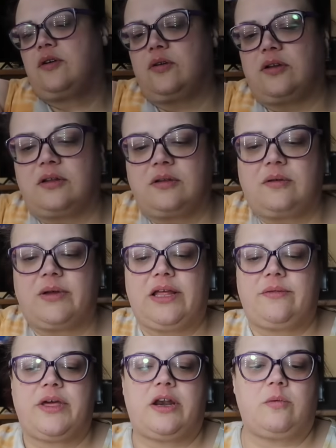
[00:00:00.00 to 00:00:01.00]
Cool.
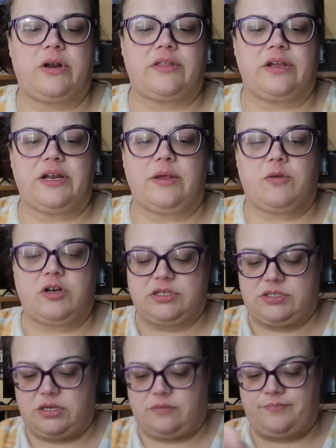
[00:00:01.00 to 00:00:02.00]
Well, I don't work there
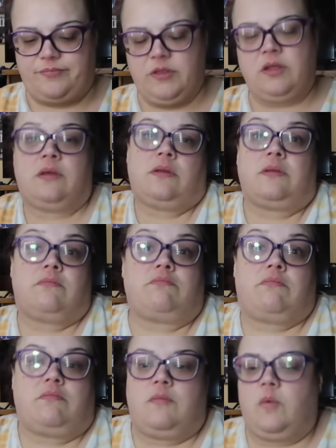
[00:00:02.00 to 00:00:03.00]
anymore, so
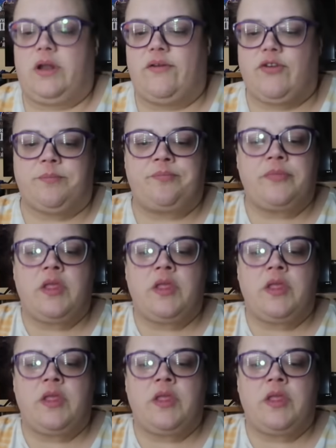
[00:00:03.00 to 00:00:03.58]
whatever.